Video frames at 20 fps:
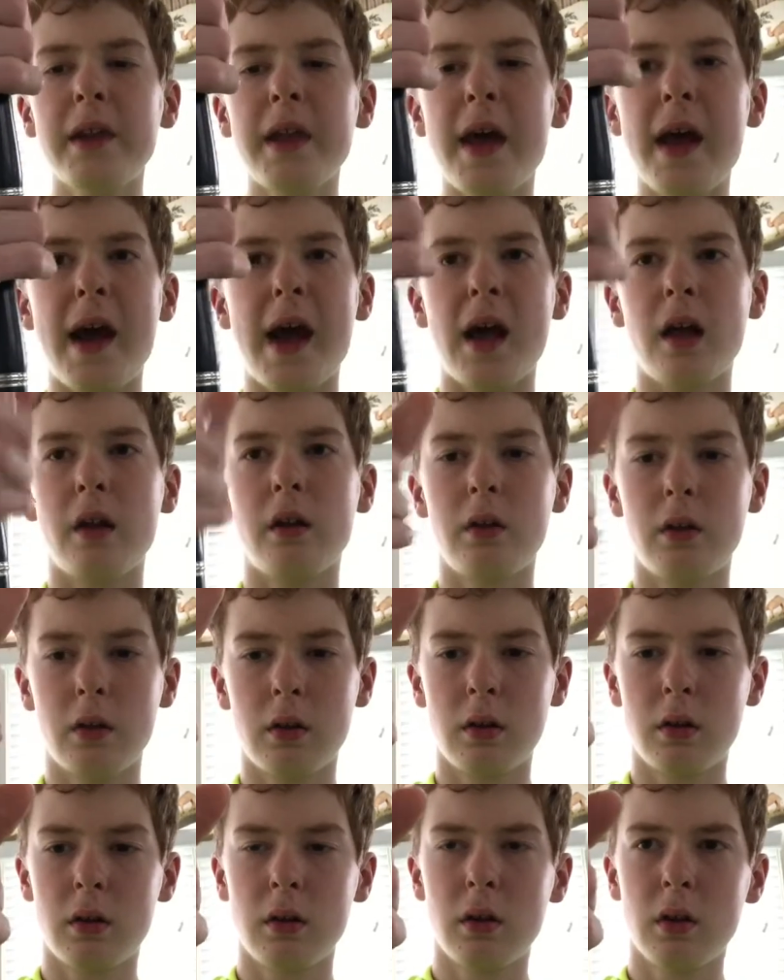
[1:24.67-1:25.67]
that.
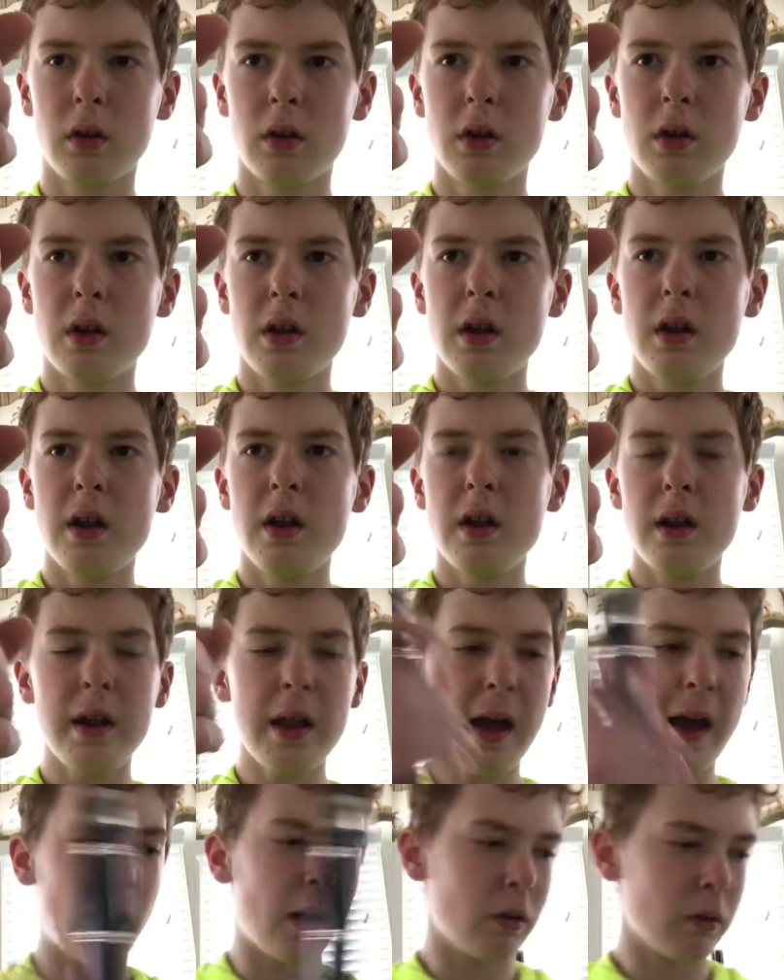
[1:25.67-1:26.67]

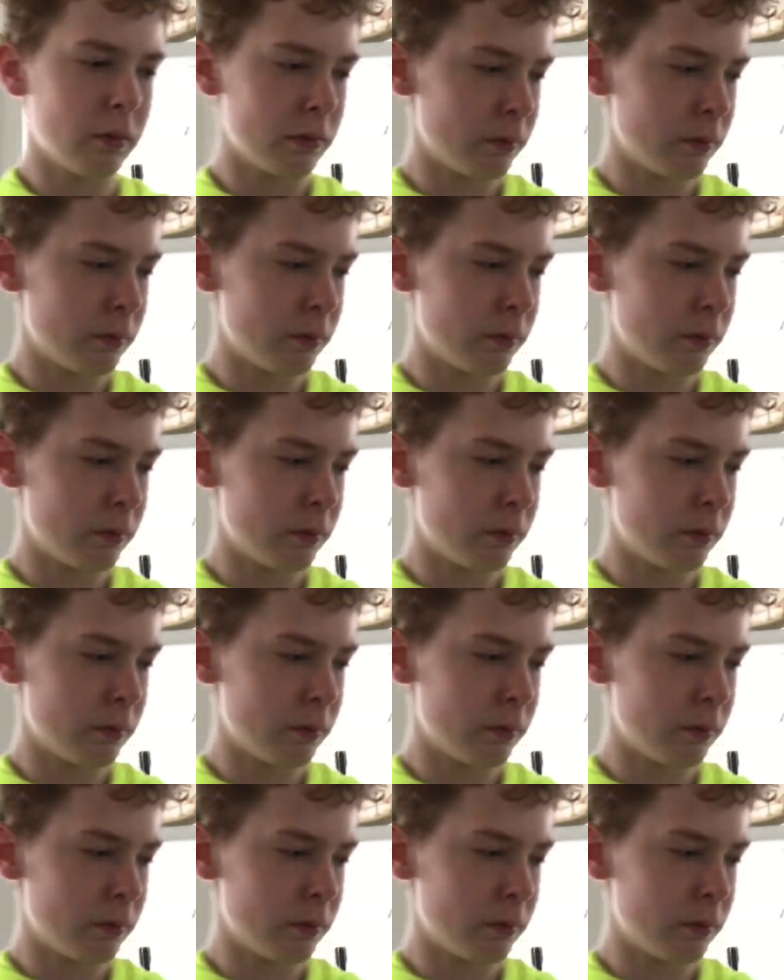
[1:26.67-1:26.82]
Now,